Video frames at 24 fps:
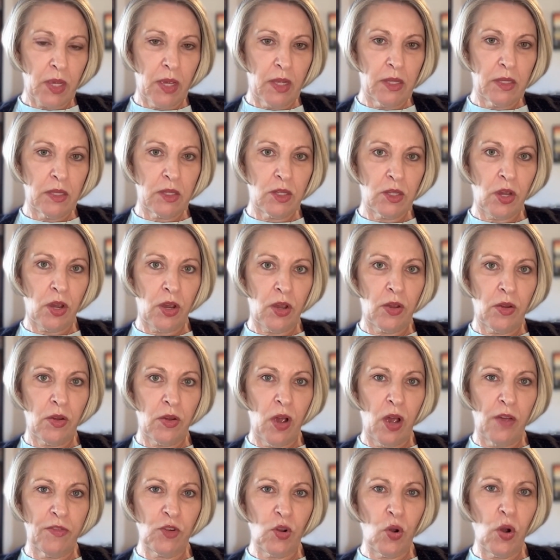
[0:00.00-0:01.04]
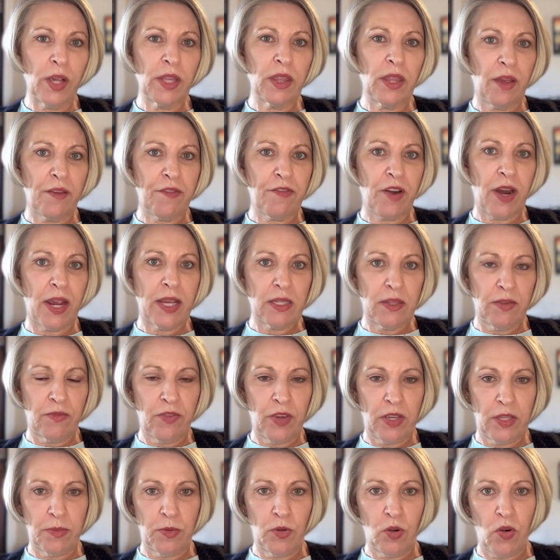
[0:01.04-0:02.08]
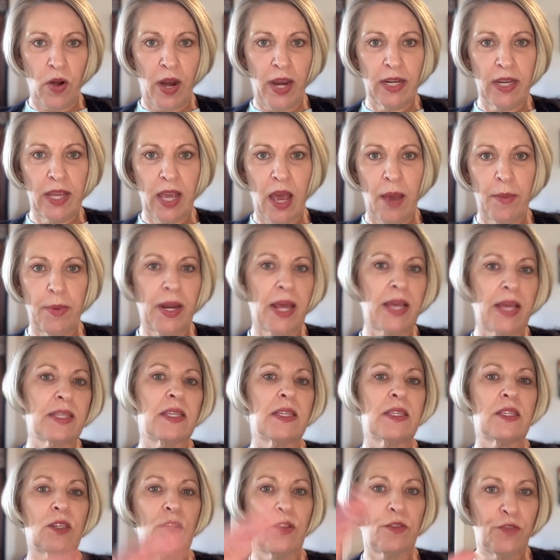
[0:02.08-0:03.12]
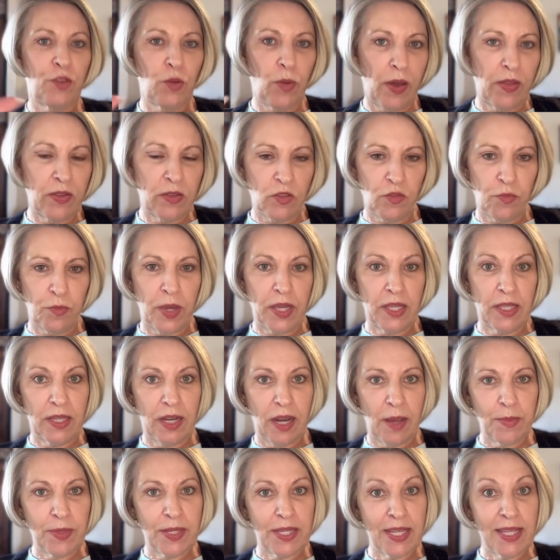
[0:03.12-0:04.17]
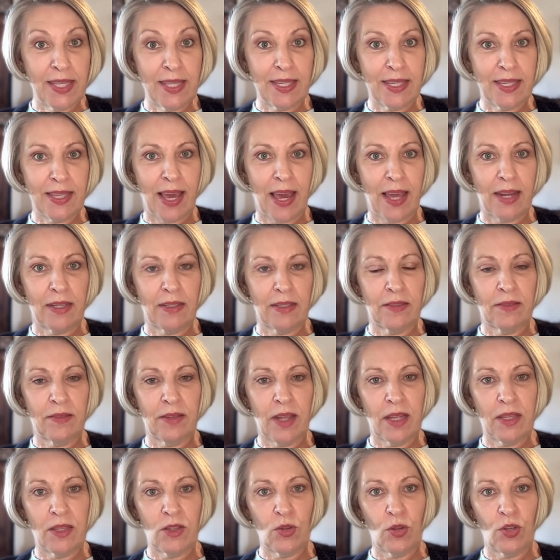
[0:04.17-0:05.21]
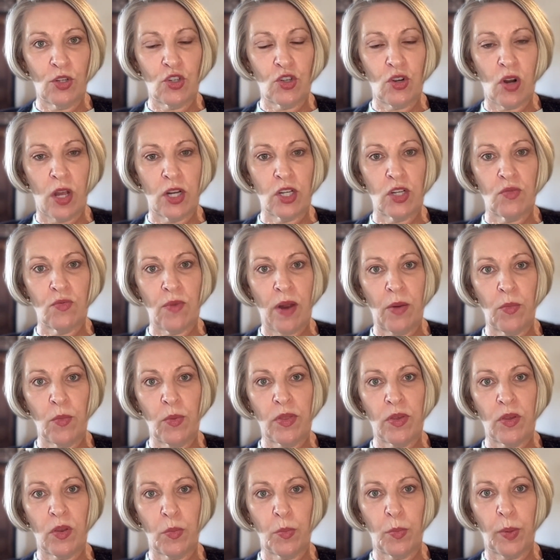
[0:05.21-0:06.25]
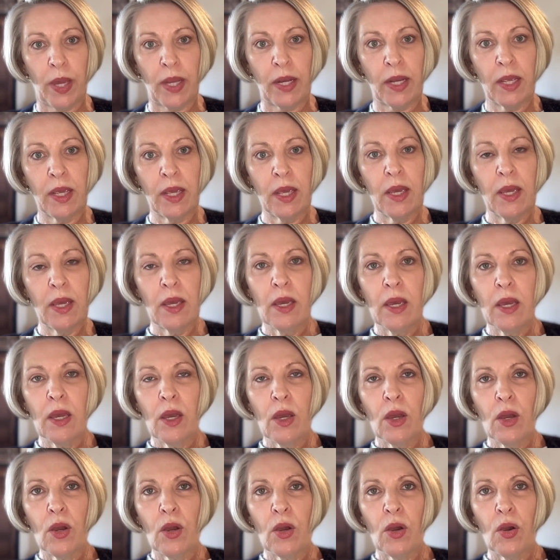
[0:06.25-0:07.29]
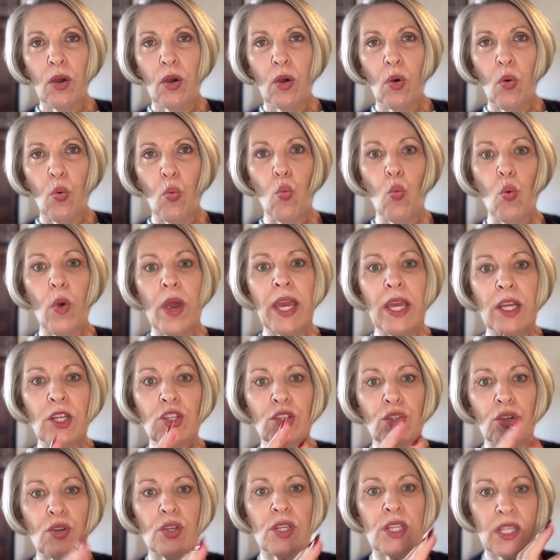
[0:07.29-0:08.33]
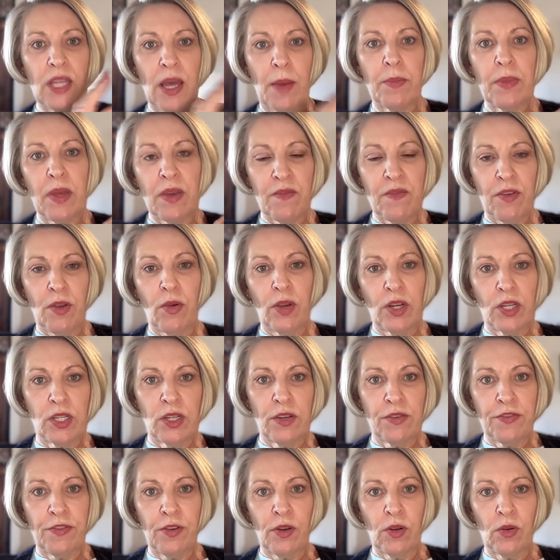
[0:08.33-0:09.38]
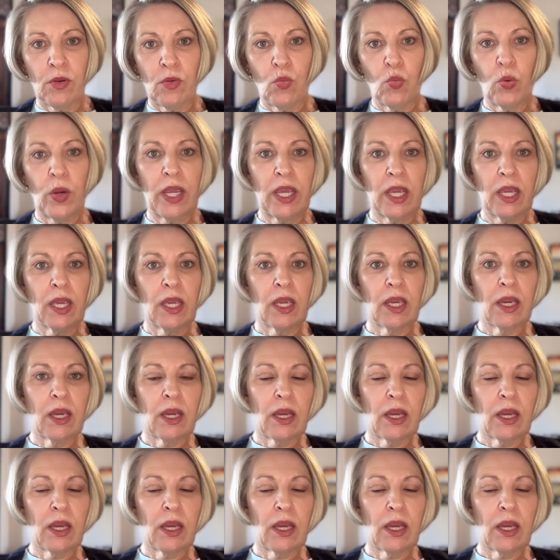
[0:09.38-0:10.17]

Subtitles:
And so I've coined that phrase, investment grade carbon assets, and a few others have picked it up since that and sort of tried to run with it. But we do something very different. We